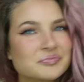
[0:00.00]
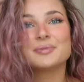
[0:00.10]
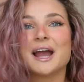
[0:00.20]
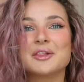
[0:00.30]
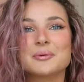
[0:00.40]

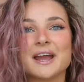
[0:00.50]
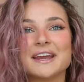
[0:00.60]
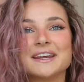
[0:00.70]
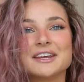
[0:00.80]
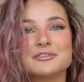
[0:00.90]
By the
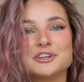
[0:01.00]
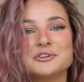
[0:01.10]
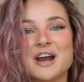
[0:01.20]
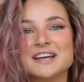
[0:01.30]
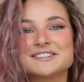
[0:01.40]
way, if you
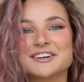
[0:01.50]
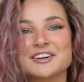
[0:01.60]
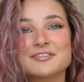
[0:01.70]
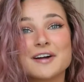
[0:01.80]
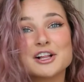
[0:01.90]
guys
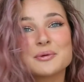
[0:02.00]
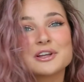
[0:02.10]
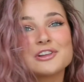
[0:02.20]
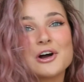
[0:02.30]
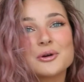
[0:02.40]
are following
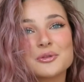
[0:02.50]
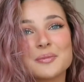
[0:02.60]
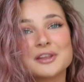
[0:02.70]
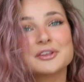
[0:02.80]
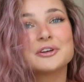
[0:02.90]
along with
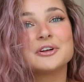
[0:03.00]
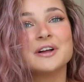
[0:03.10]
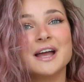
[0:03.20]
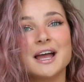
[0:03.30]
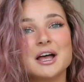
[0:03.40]
my little
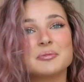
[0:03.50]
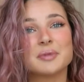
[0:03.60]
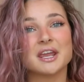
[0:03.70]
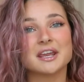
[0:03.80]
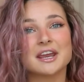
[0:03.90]

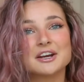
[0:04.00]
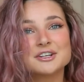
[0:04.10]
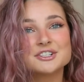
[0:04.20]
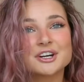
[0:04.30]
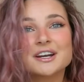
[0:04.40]
pink hair
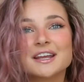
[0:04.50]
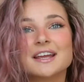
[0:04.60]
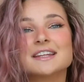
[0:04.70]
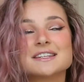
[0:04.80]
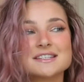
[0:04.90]

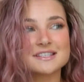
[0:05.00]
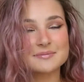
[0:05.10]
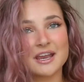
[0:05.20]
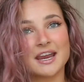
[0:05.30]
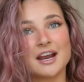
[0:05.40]
journey, this is
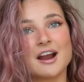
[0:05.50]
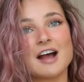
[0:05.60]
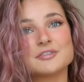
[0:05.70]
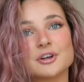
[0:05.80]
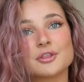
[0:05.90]
my hair
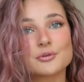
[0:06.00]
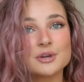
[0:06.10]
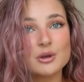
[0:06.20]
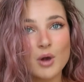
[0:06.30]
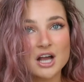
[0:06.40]
after
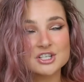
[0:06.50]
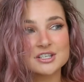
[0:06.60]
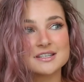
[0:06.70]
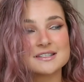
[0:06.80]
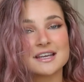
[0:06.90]
three
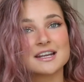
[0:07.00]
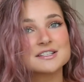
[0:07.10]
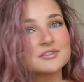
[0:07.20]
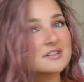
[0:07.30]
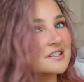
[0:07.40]
washes, and
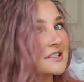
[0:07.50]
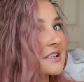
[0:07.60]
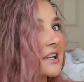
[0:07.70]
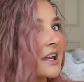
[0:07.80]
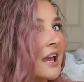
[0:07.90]
as you can
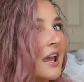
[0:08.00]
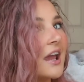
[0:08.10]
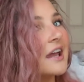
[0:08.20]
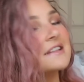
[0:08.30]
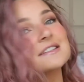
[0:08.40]
see,
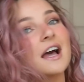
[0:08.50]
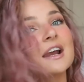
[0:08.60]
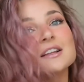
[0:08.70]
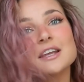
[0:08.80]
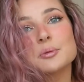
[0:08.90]
it's
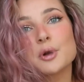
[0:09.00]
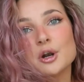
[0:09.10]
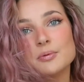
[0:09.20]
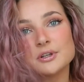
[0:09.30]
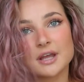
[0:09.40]
kind of like
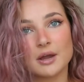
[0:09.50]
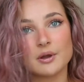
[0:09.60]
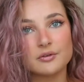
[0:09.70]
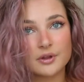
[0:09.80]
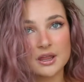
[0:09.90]
purple now.
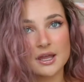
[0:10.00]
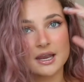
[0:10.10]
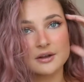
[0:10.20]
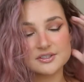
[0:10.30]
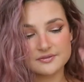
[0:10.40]
I really like
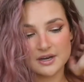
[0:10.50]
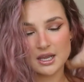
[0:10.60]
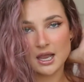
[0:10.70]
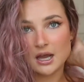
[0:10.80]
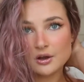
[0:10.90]
how it's
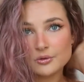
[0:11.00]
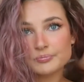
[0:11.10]
fading out,